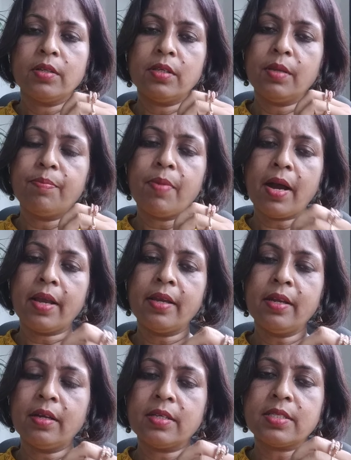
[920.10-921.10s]
the
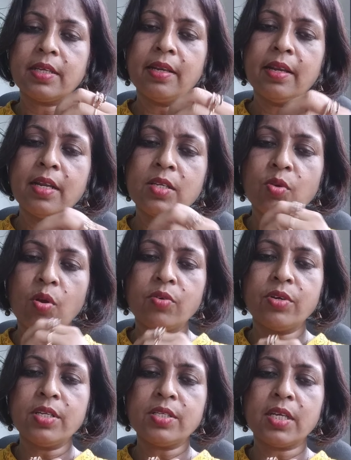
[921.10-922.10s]
seller has
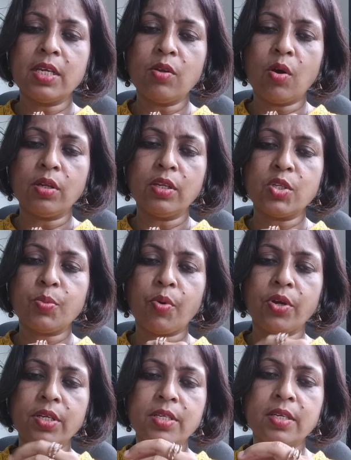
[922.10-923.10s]
already said on this
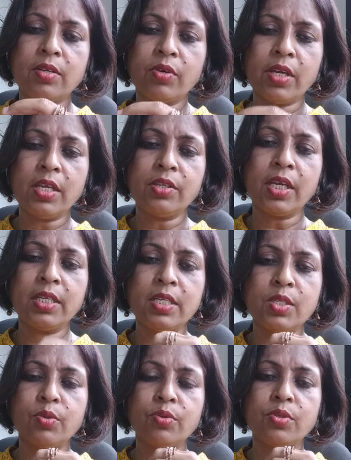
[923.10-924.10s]
point, he said, okay, take
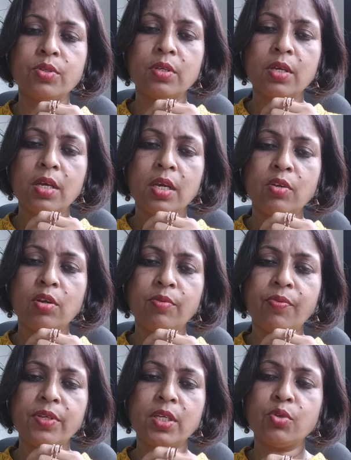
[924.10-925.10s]
these goods, it will be
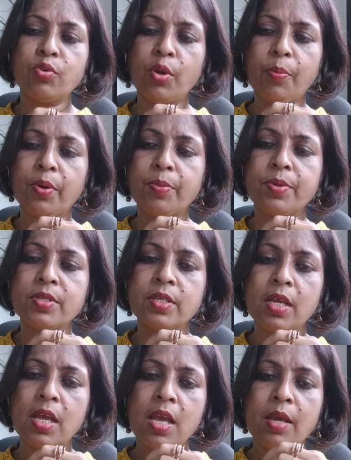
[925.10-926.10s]
fitted to your purpose.
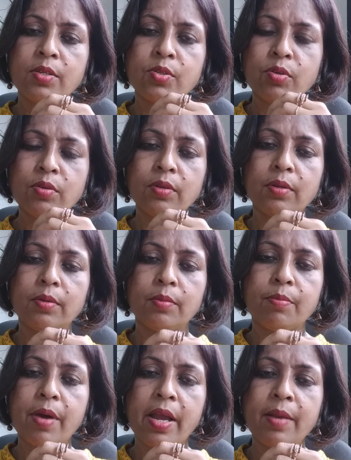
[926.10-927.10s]
So
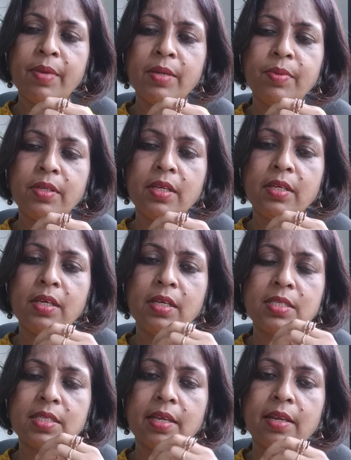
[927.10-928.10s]
buyer might be thinking
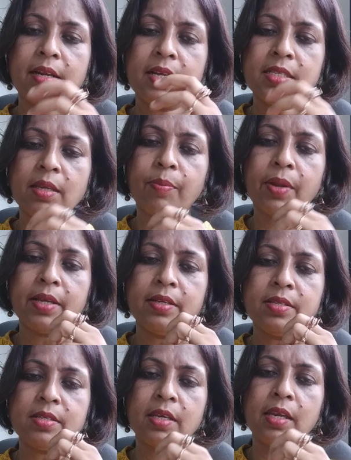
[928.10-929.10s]
seller has applied
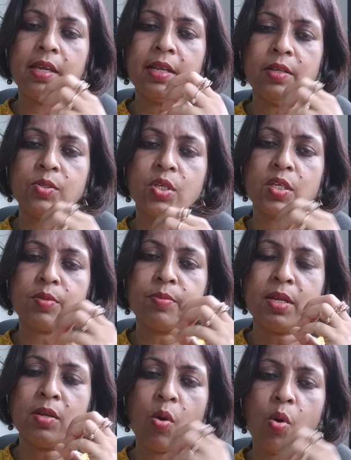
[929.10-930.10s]
his skill,
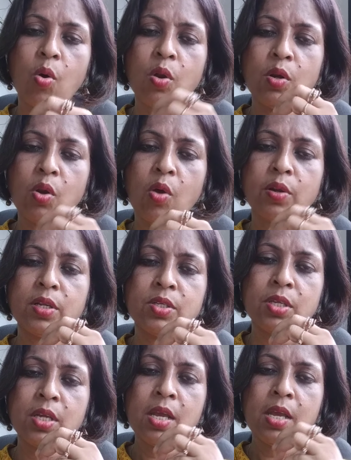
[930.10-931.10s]
judgment, all knowledge,
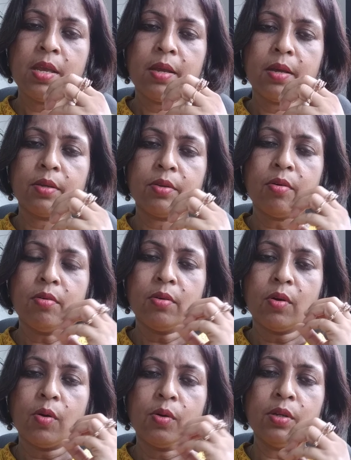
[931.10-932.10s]

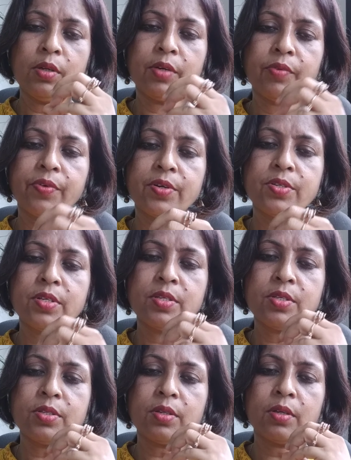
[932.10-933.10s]
all
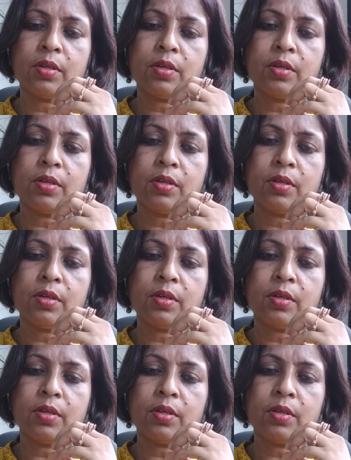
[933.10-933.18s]
conversions,